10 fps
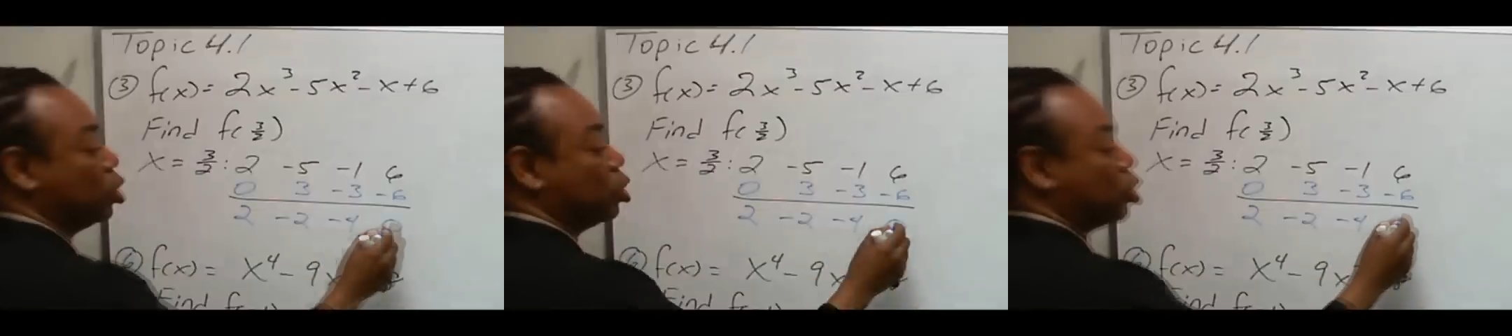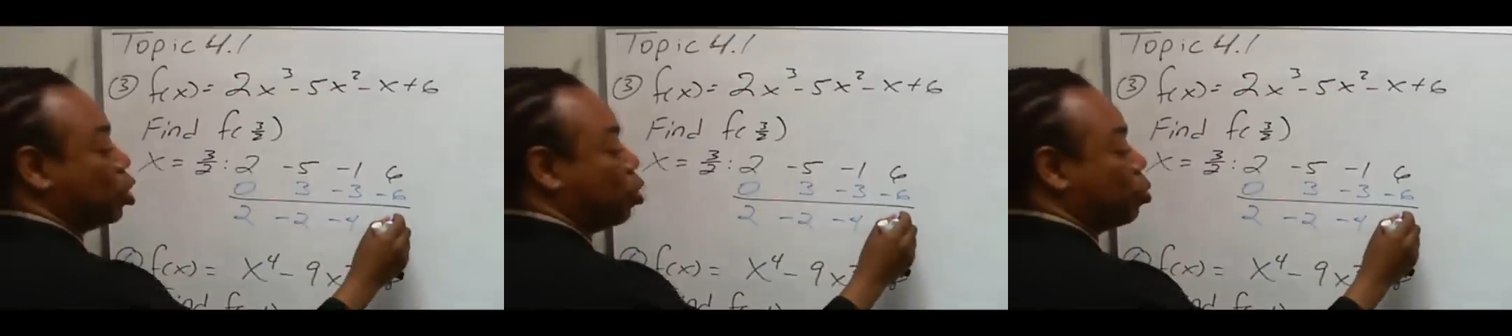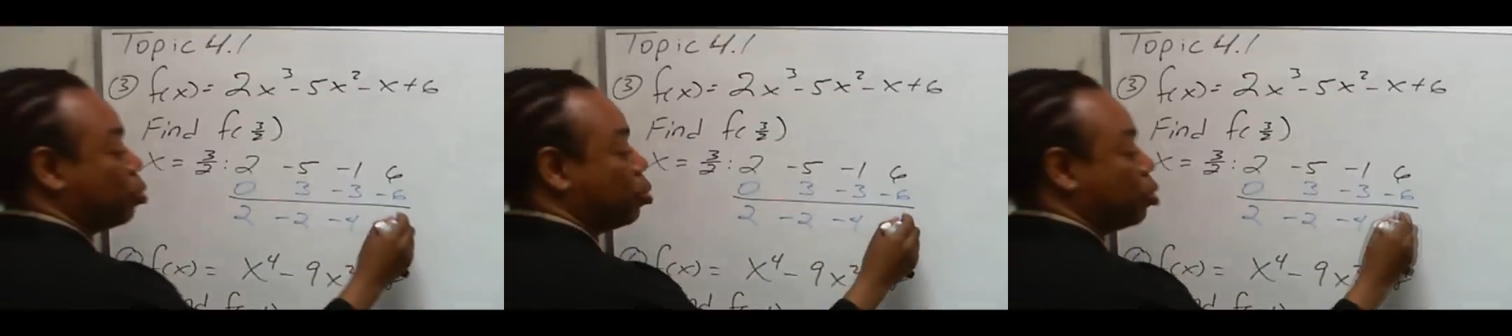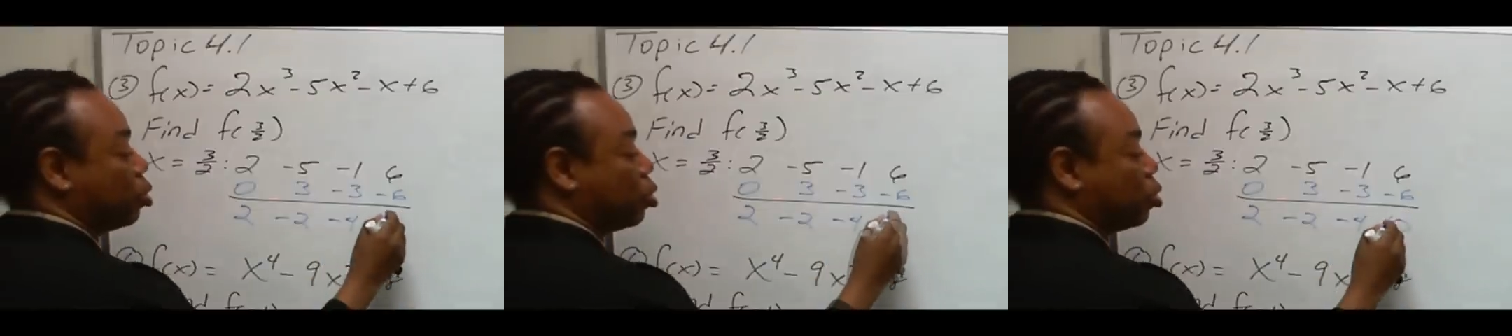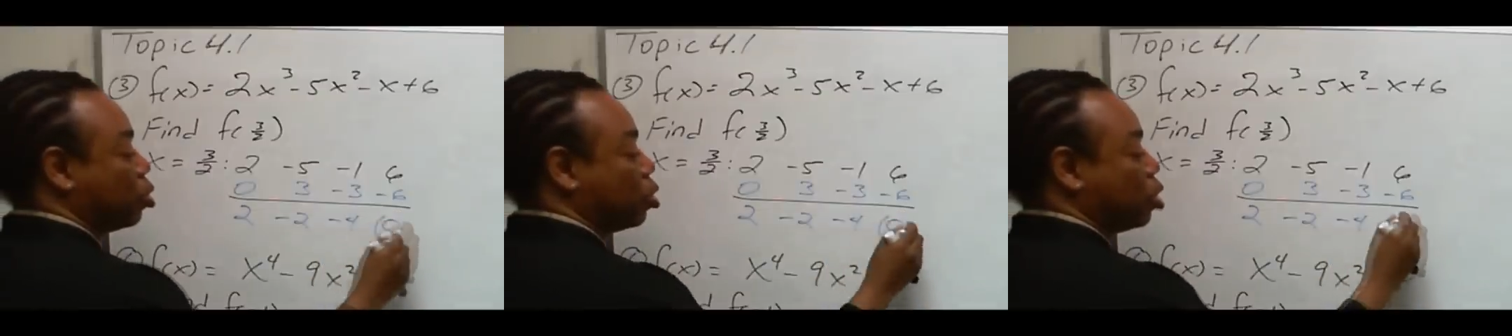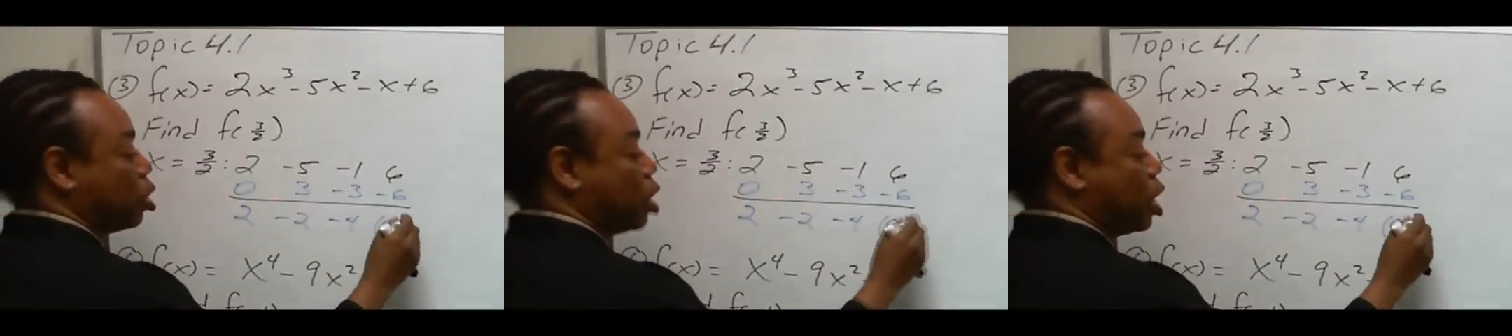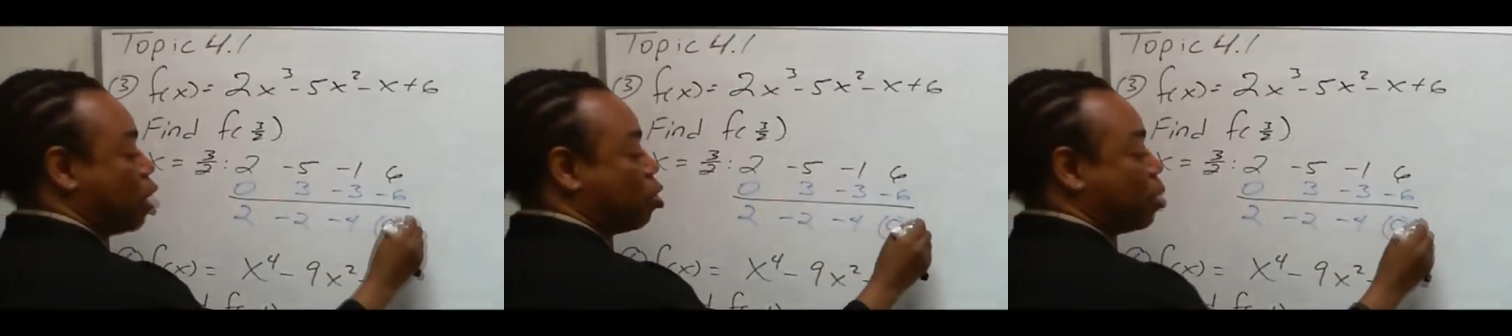So,
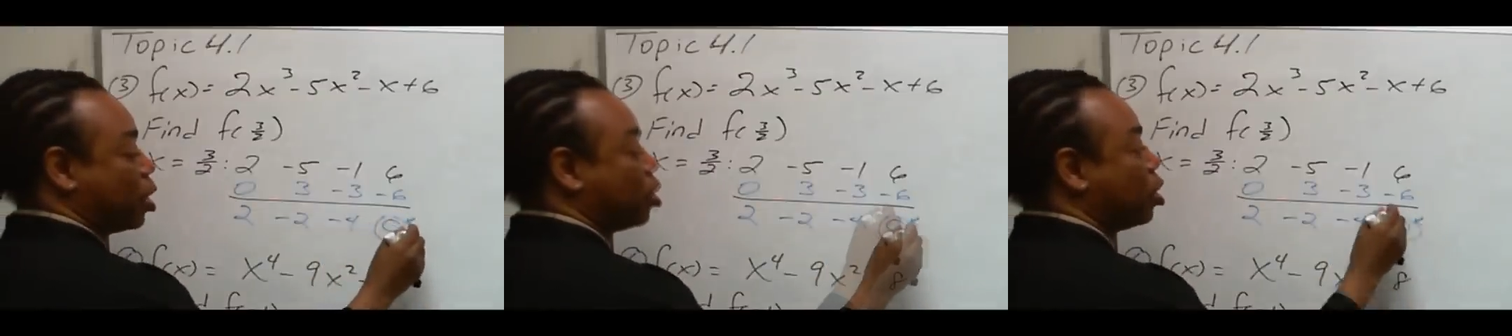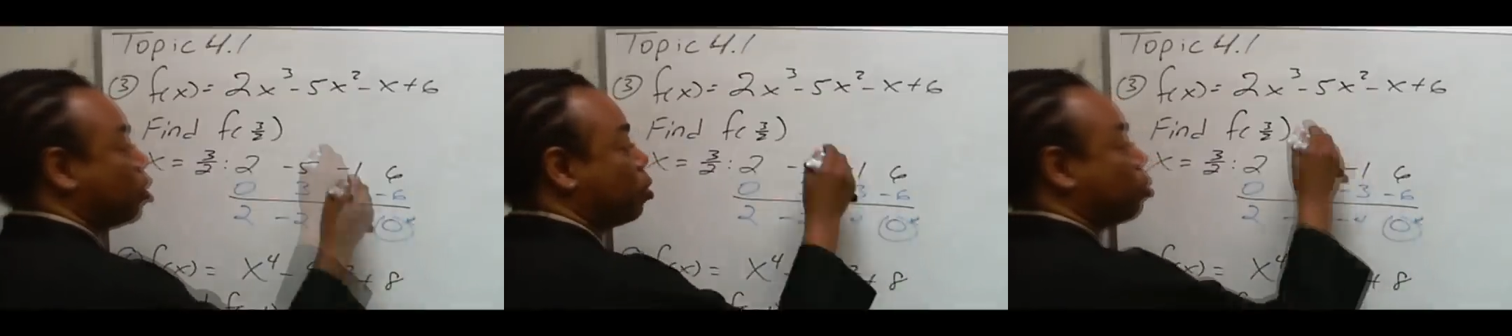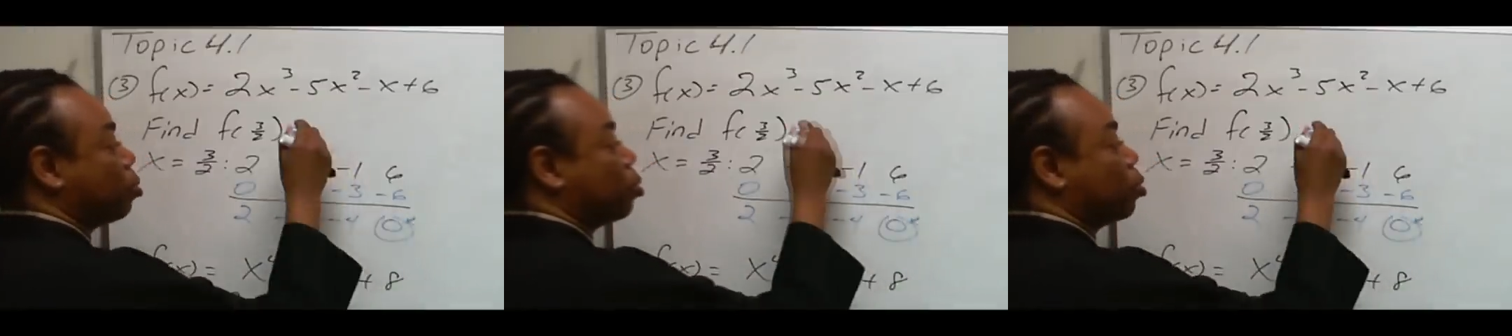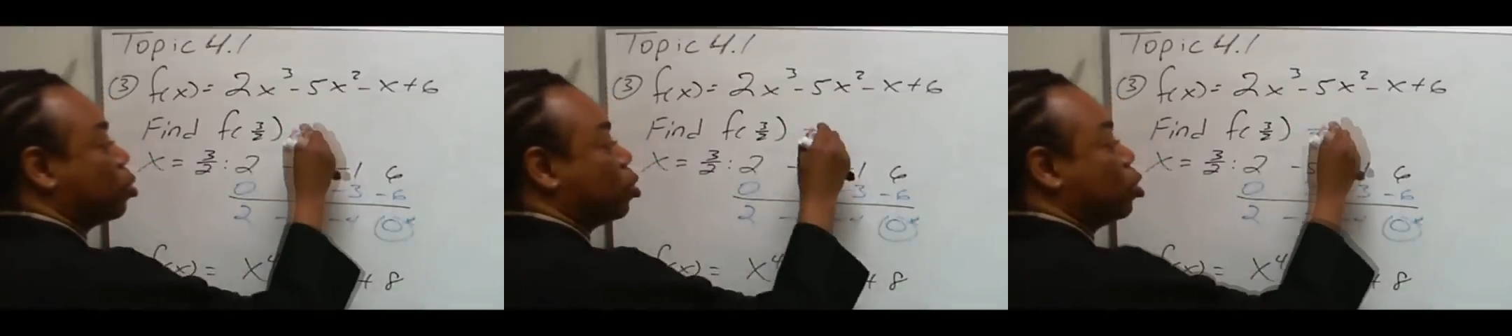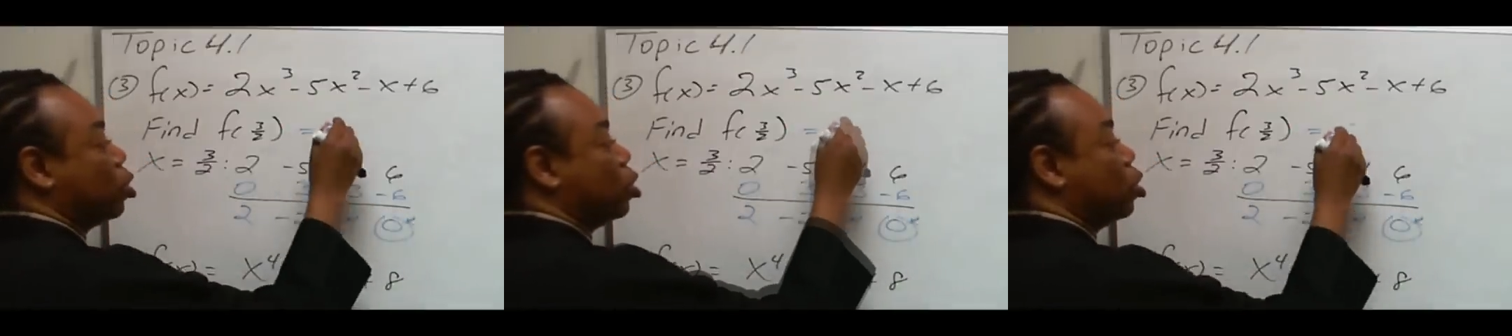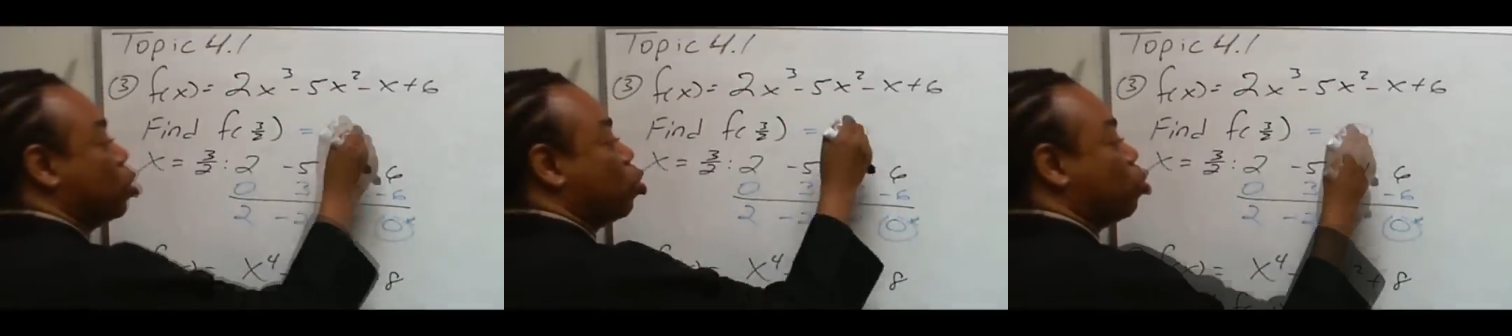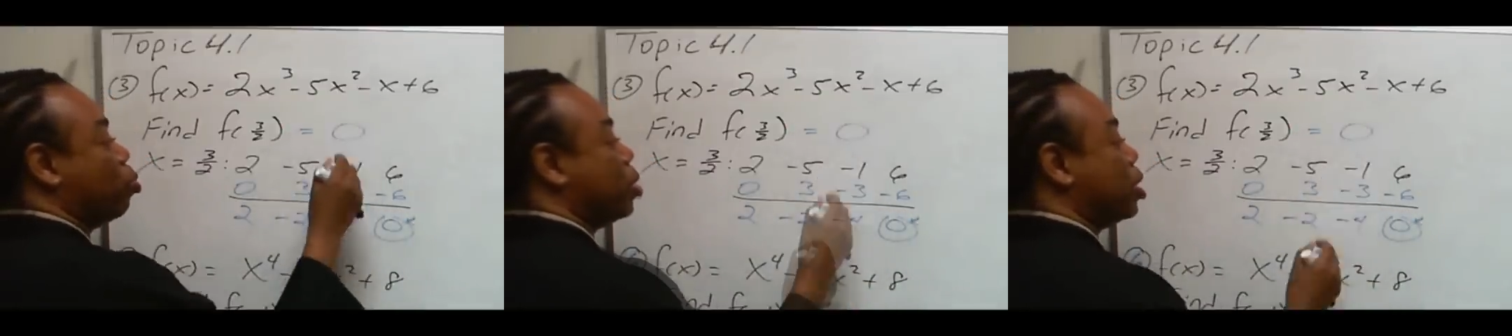our remainder here will
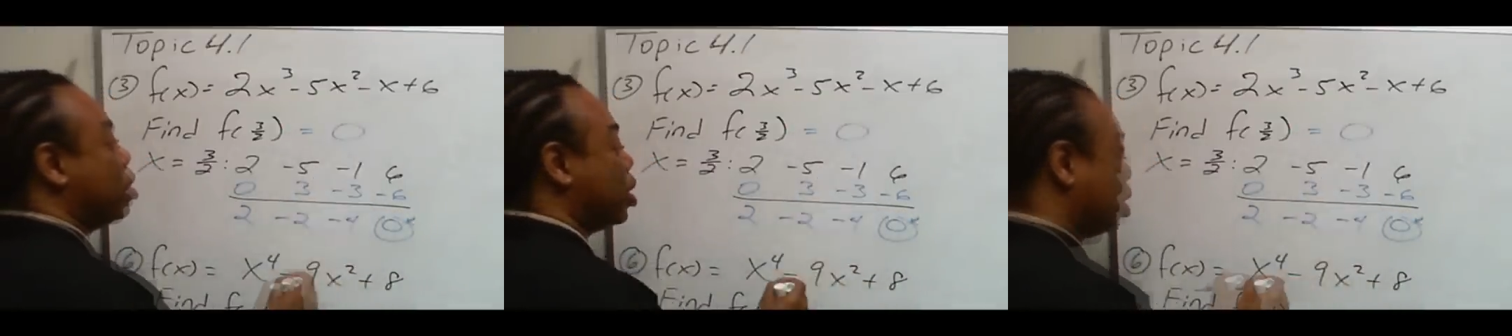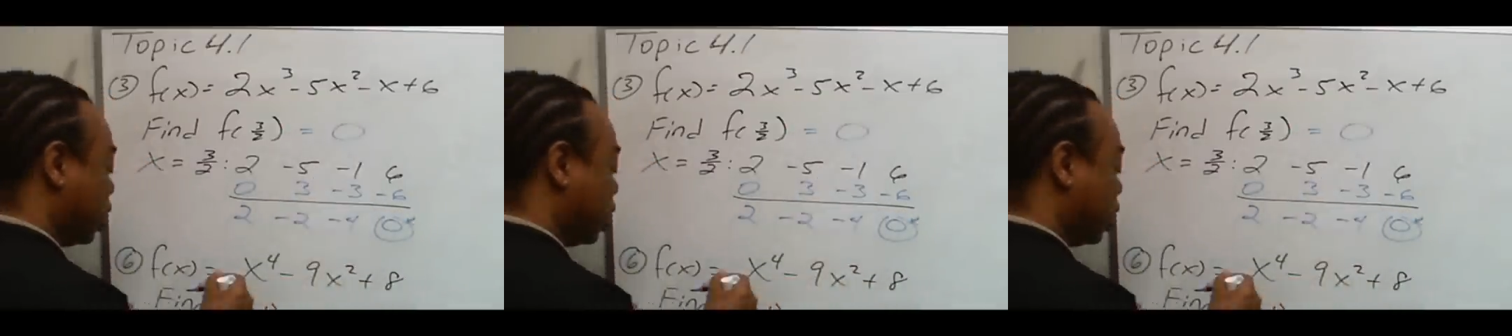be the